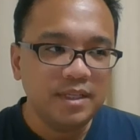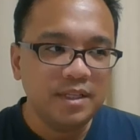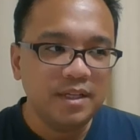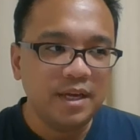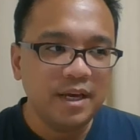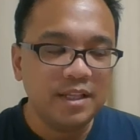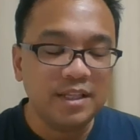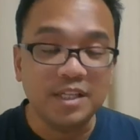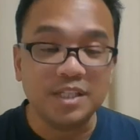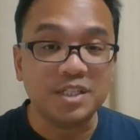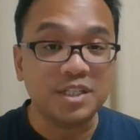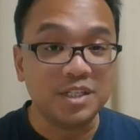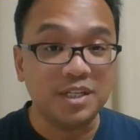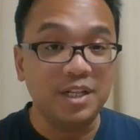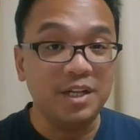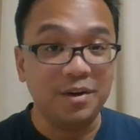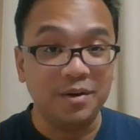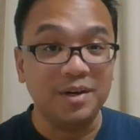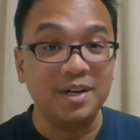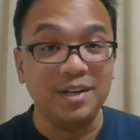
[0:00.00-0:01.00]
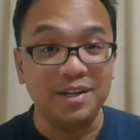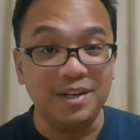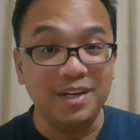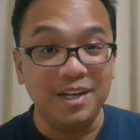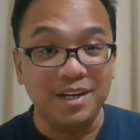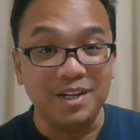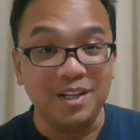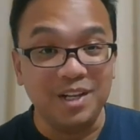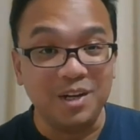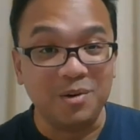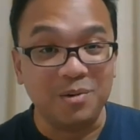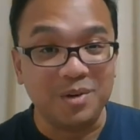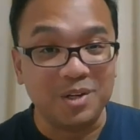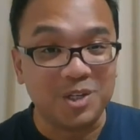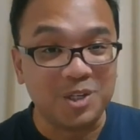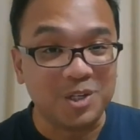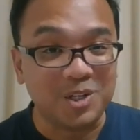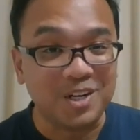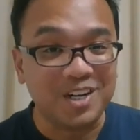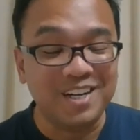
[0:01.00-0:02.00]
and this is clear in
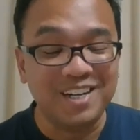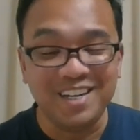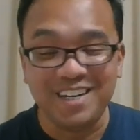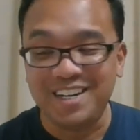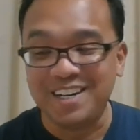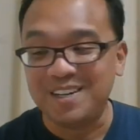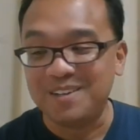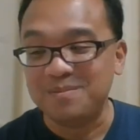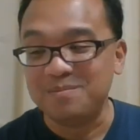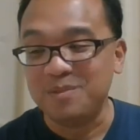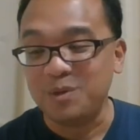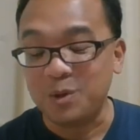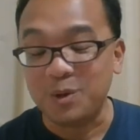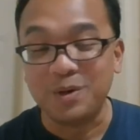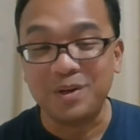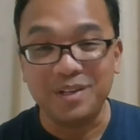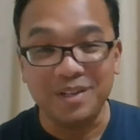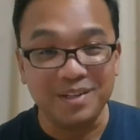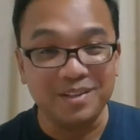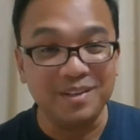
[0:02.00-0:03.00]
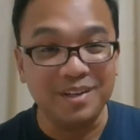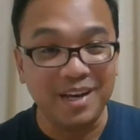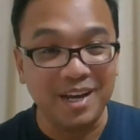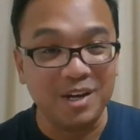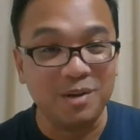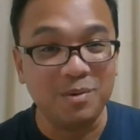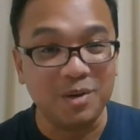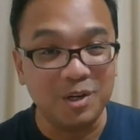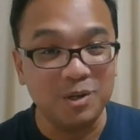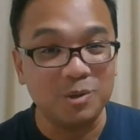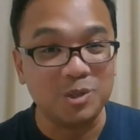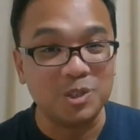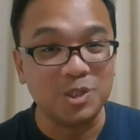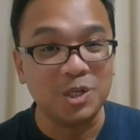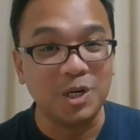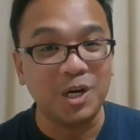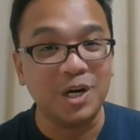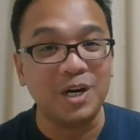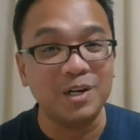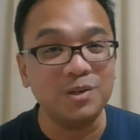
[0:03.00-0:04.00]
literature, or anyone who's
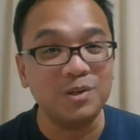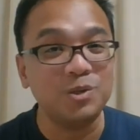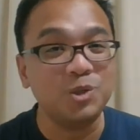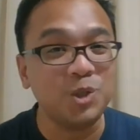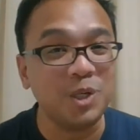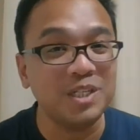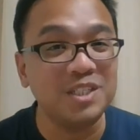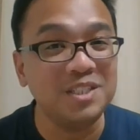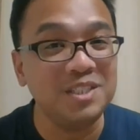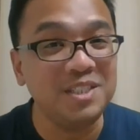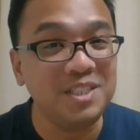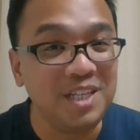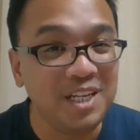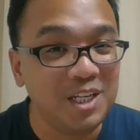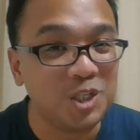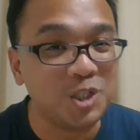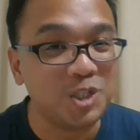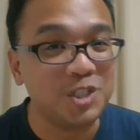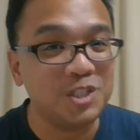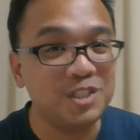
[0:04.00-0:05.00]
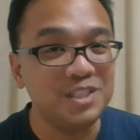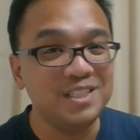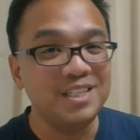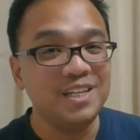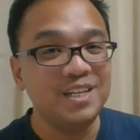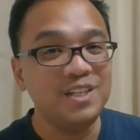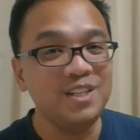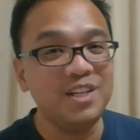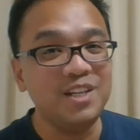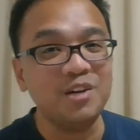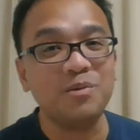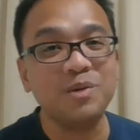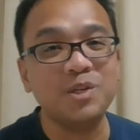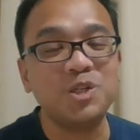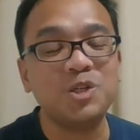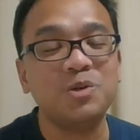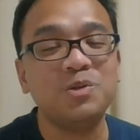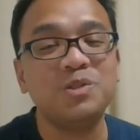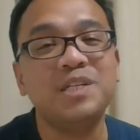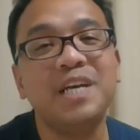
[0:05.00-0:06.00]
tried to teach
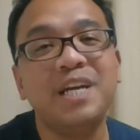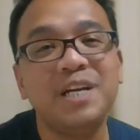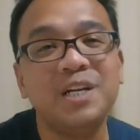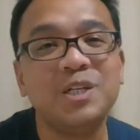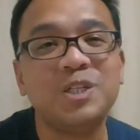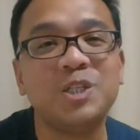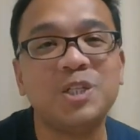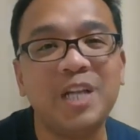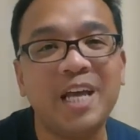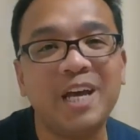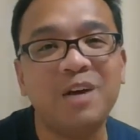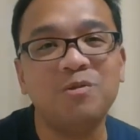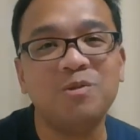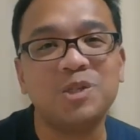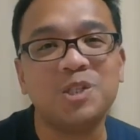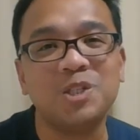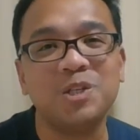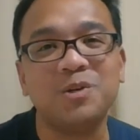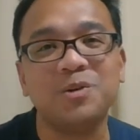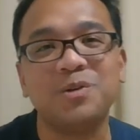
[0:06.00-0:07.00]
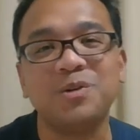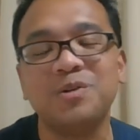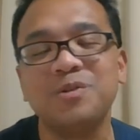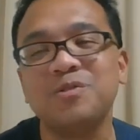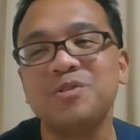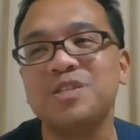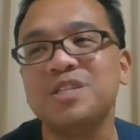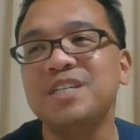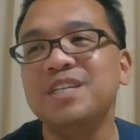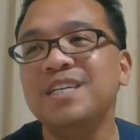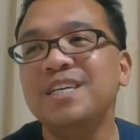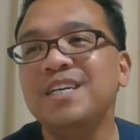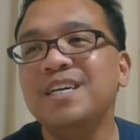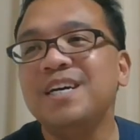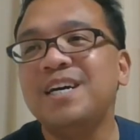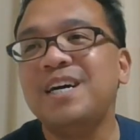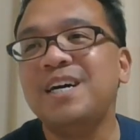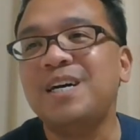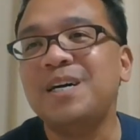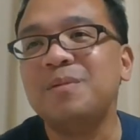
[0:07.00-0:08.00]
literature to English language learners
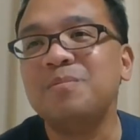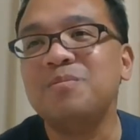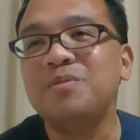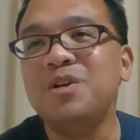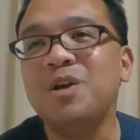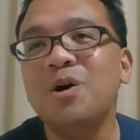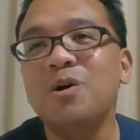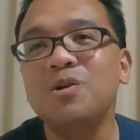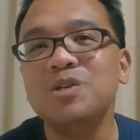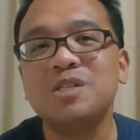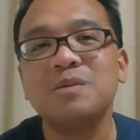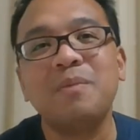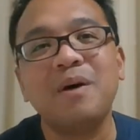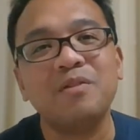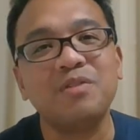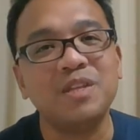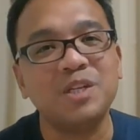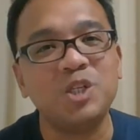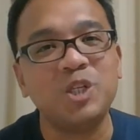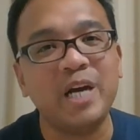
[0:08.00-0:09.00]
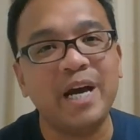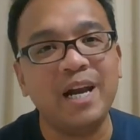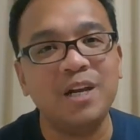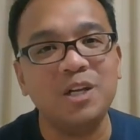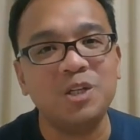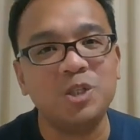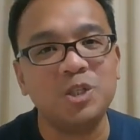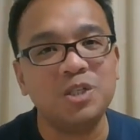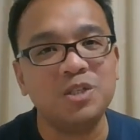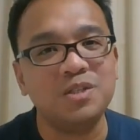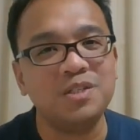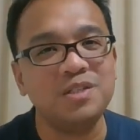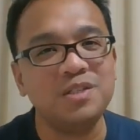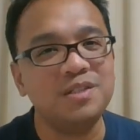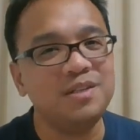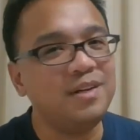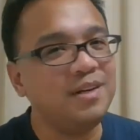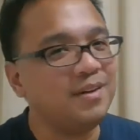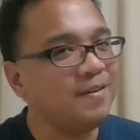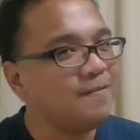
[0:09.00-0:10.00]
knows about the challenges.
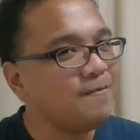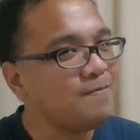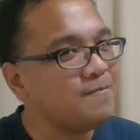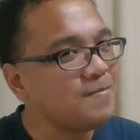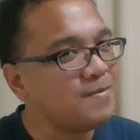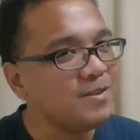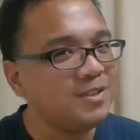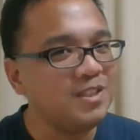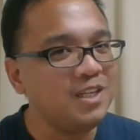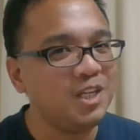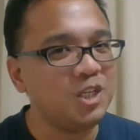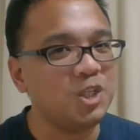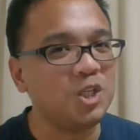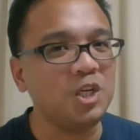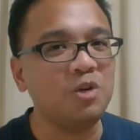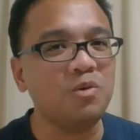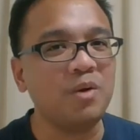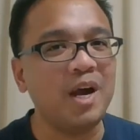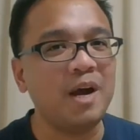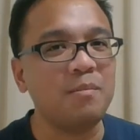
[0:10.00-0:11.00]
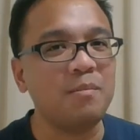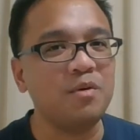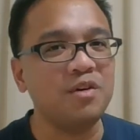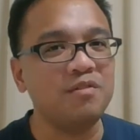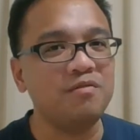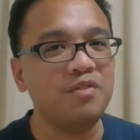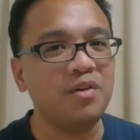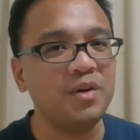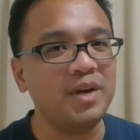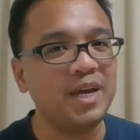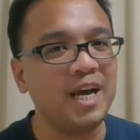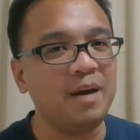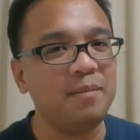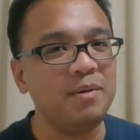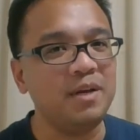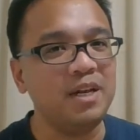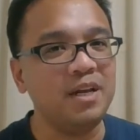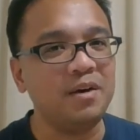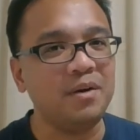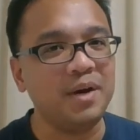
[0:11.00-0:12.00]
Teaching grammar and
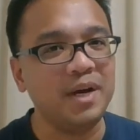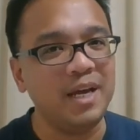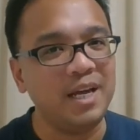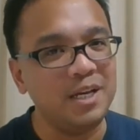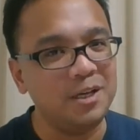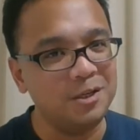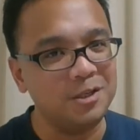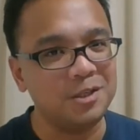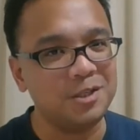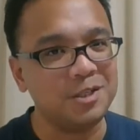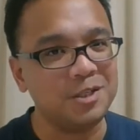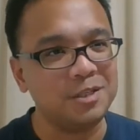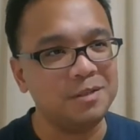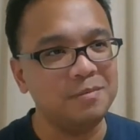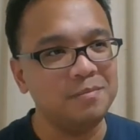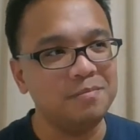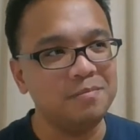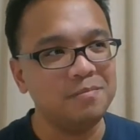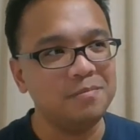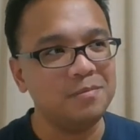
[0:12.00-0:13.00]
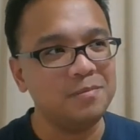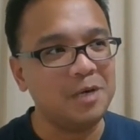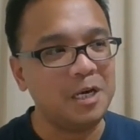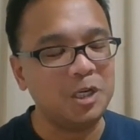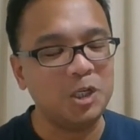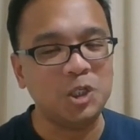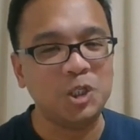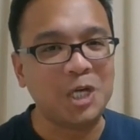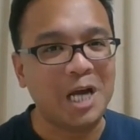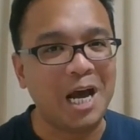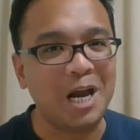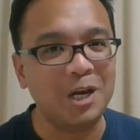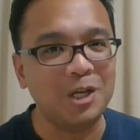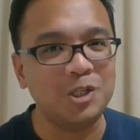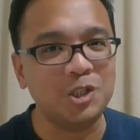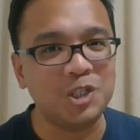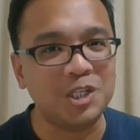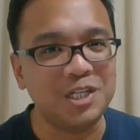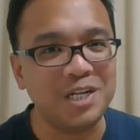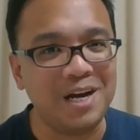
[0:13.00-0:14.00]
vocabulary is a
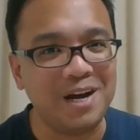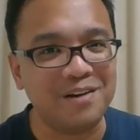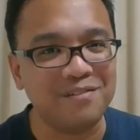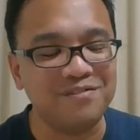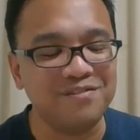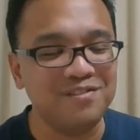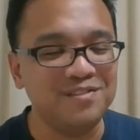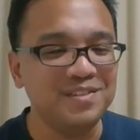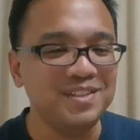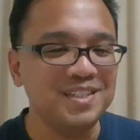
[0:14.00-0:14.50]
challenge enough,